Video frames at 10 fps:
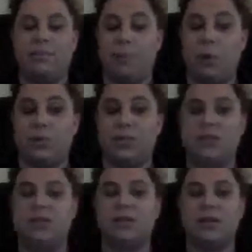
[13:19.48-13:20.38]
the
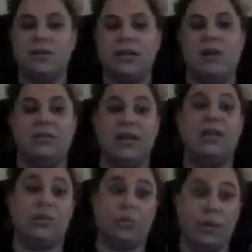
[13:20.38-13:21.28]
post than all the
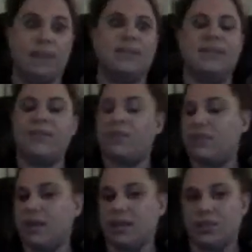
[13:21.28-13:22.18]
other weeks, because
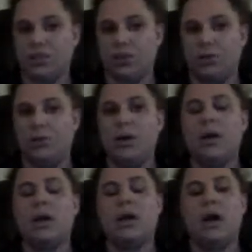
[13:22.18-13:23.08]
everything is due
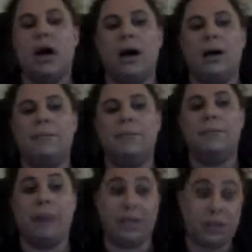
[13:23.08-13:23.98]

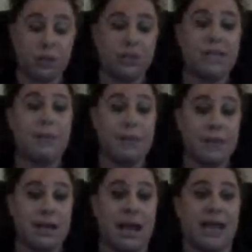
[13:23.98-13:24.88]
by Tuesday by
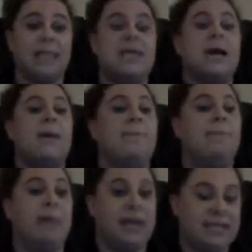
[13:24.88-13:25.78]
midnight,
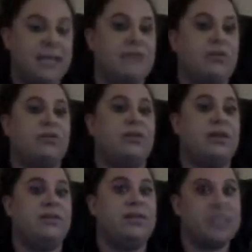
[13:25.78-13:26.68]
but except for
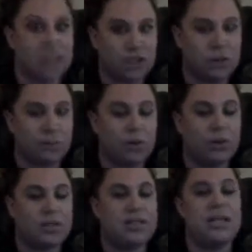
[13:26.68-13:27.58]
the discussion
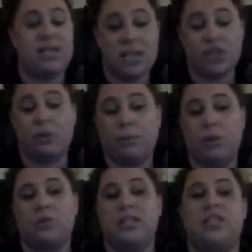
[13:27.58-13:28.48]
boards, the initial
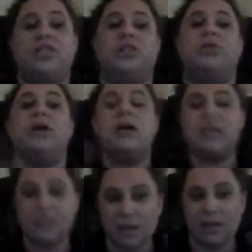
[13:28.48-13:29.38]
post is due
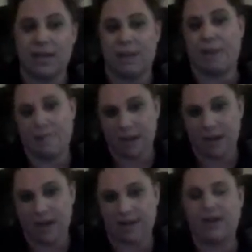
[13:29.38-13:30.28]
Sunday by
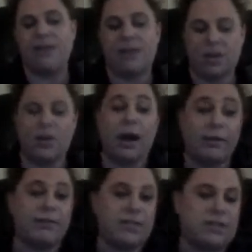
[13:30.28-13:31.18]
midnight, and then you
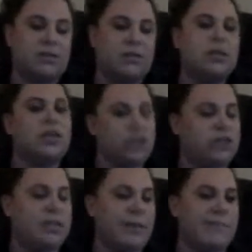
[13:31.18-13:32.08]
have until
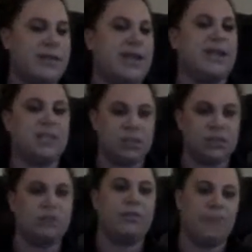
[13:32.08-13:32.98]
Tuesday by midnight to
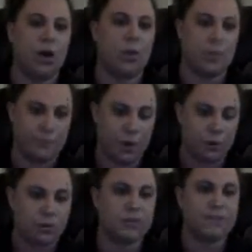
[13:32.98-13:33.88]
do the follow-up
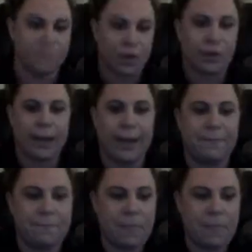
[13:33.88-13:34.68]
post. Okay.